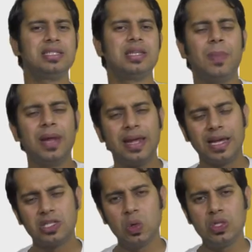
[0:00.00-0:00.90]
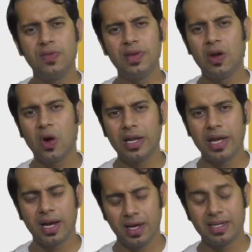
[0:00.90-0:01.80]
he is supplying exclusively
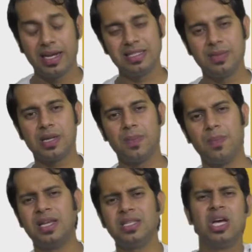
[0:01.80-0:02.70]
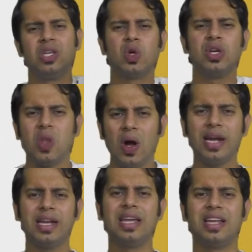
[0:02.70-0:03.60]
non-exempt supplies, so he is not
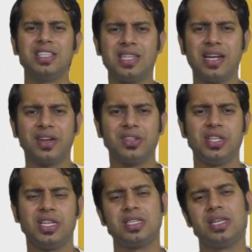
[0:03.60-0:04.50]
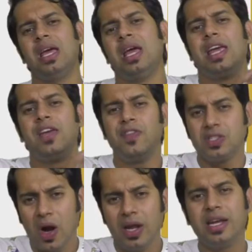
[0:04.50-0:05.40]
getting registered under GST. If he is
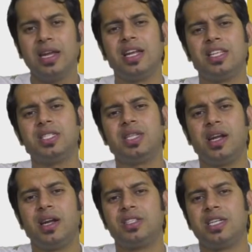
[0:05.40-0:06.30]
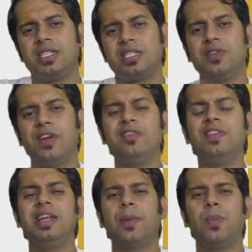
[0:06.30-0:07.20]
not getting registered under GST, why will
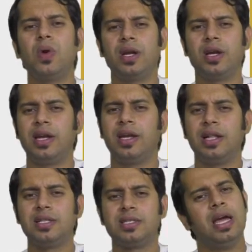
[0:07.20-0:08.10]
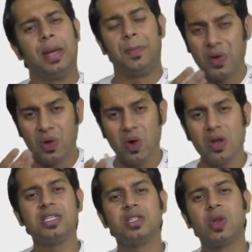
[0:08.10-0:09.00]
he upload the details? Because
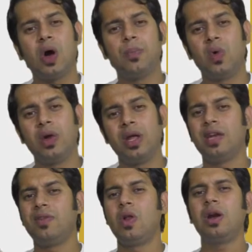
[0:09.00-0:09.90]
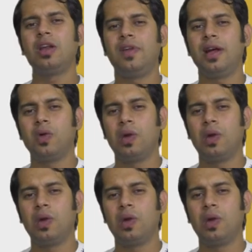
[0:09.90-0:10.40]
he is not uploading, it will not reflect